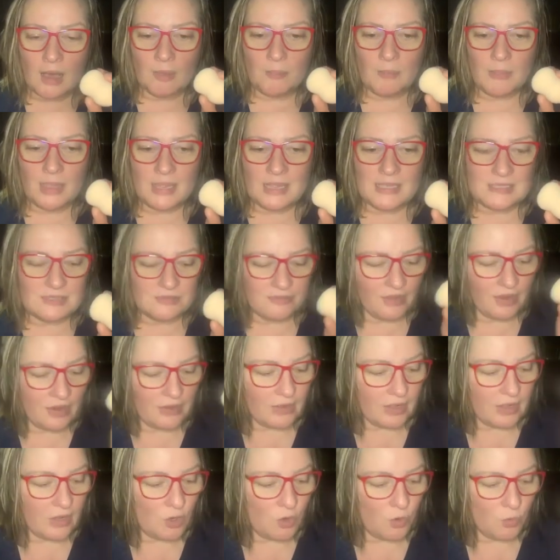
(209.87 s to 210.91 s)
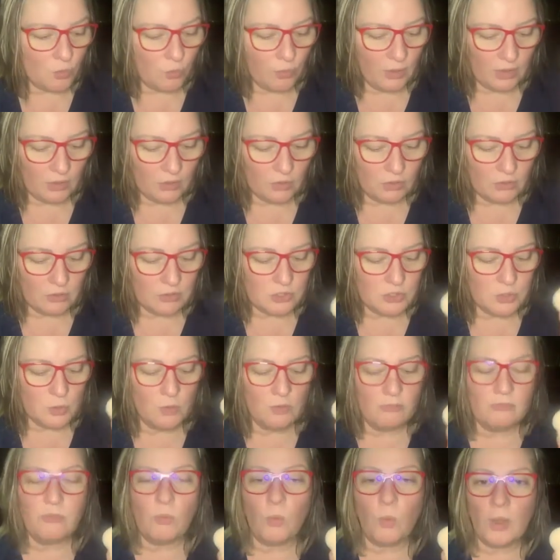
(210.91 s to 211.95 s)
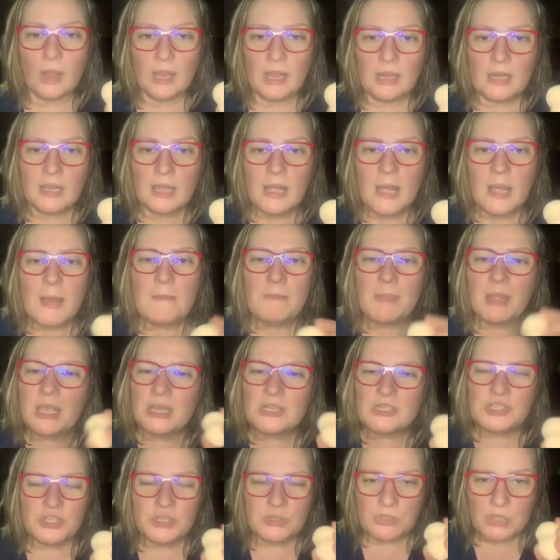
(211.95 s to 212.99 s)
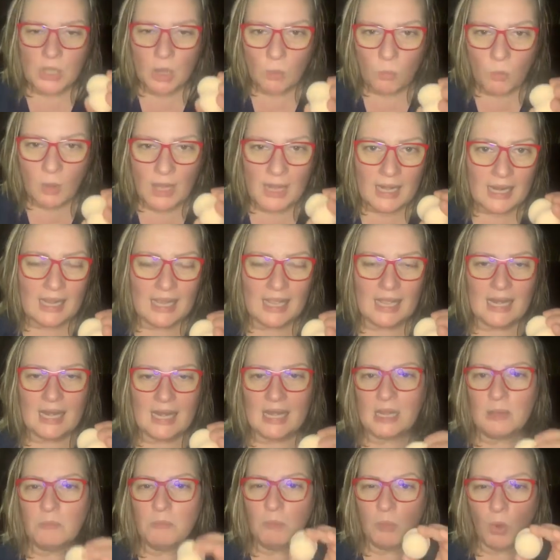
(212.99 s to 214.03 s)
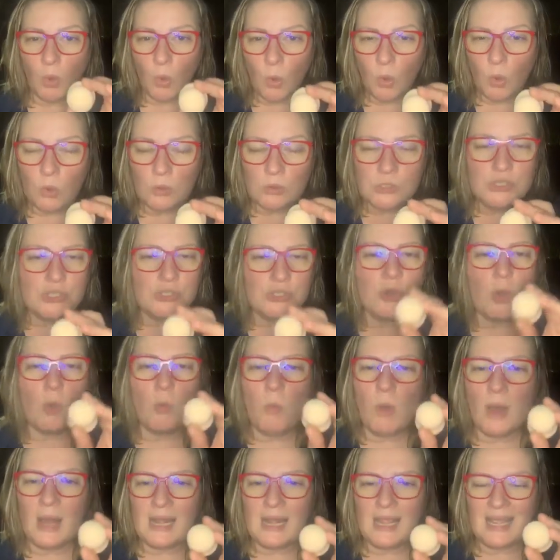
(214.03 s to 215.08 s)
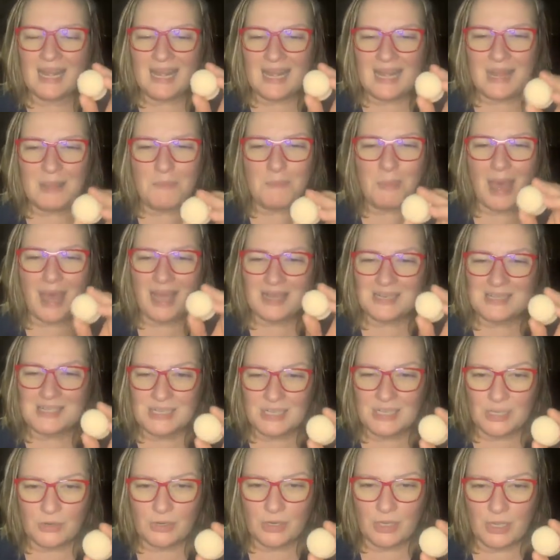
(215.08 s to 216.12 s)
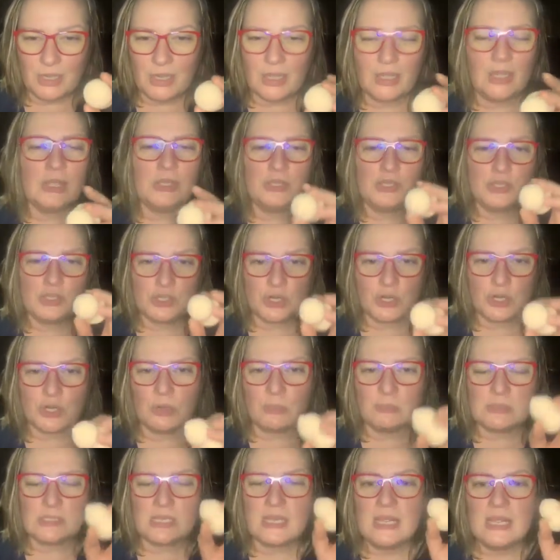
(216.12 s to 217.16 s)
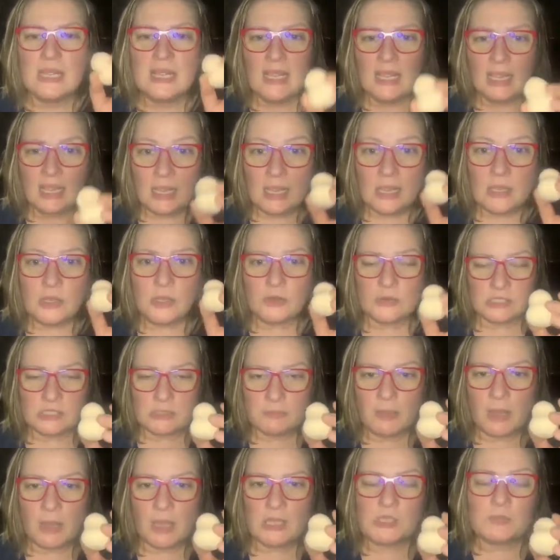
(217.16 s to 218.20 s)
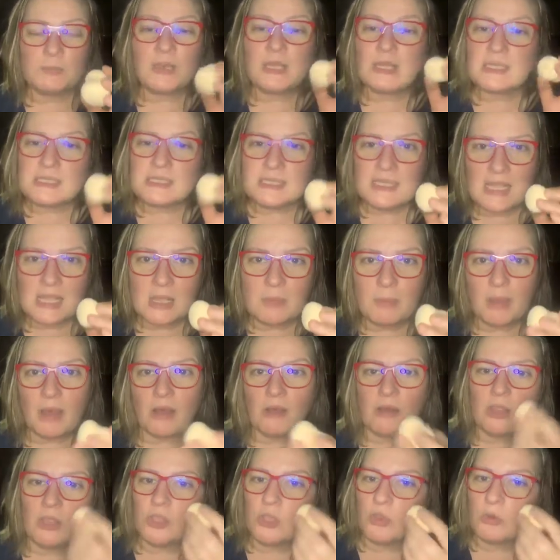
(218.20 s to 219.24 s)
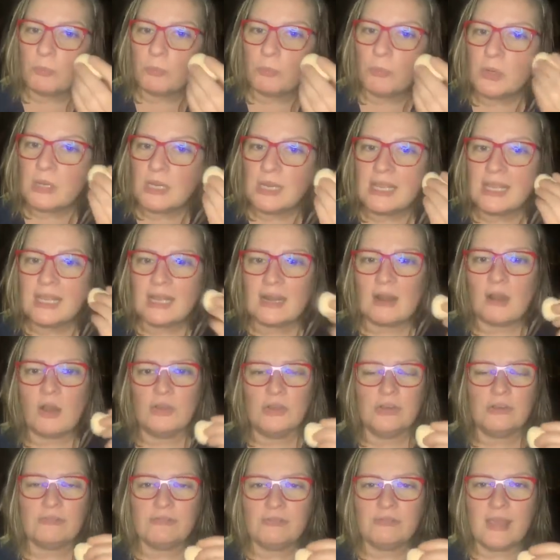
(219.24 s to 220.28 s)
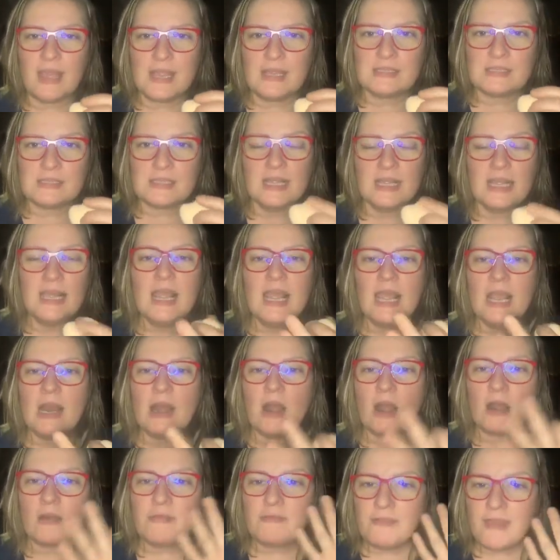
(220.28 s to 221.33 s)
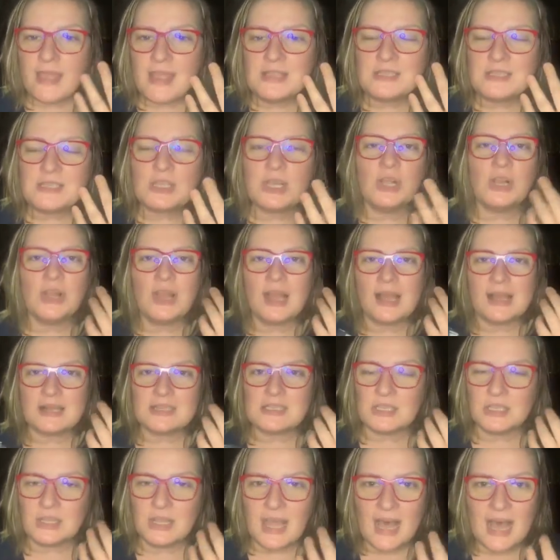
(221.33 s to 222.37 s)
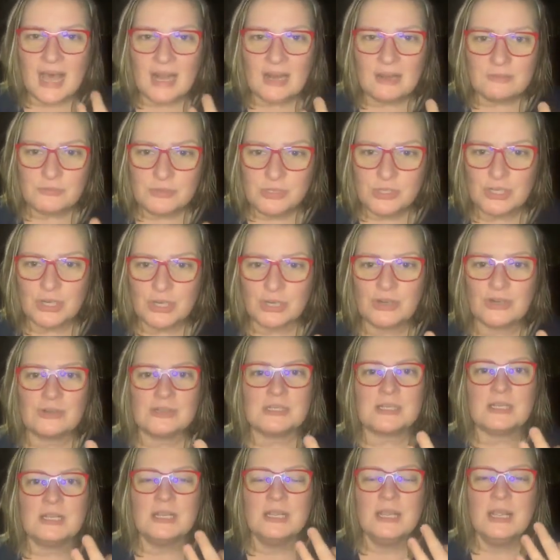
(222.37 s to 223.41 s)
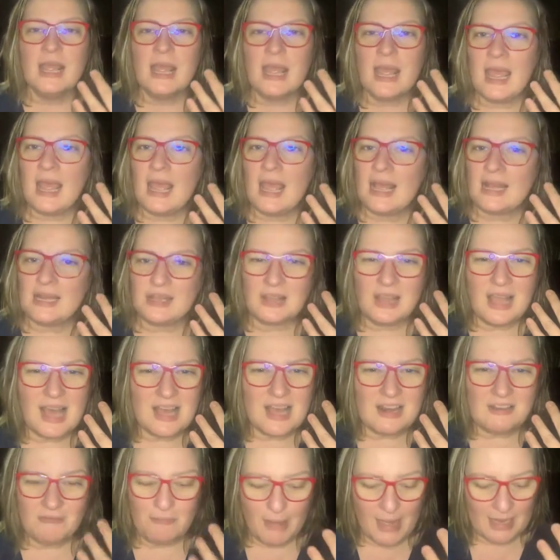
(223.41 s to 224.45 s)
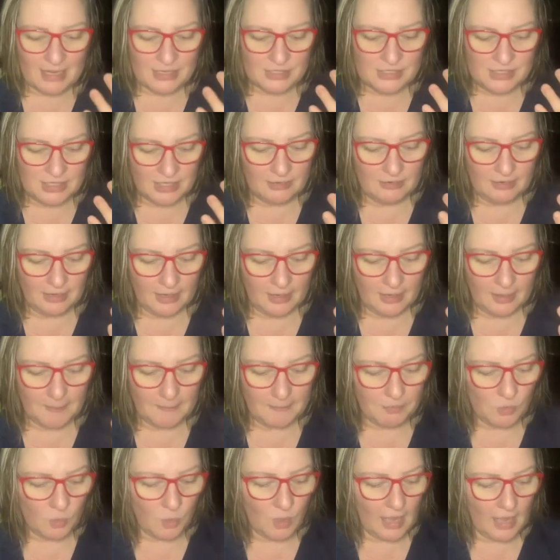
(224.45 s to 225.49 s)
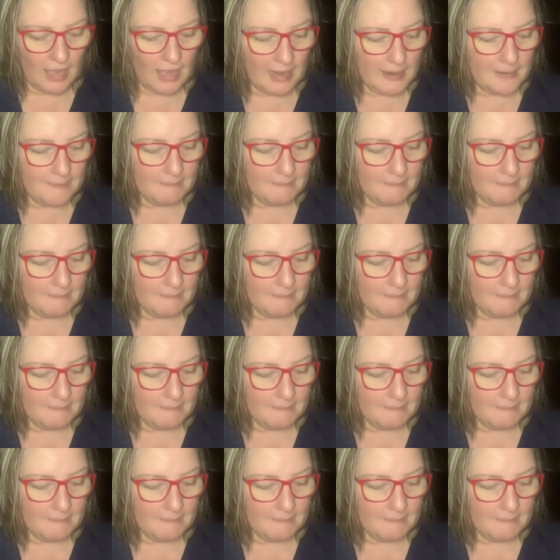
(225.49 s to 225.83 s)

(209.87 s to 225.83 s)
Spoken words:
is very critical to avoid because you don't want to get any mold, you don't want to get any bacteria and germs in your sponge, because think about it, you're putting it on your face, and our face collects a lot of dirt and a lot of bacteria, okay?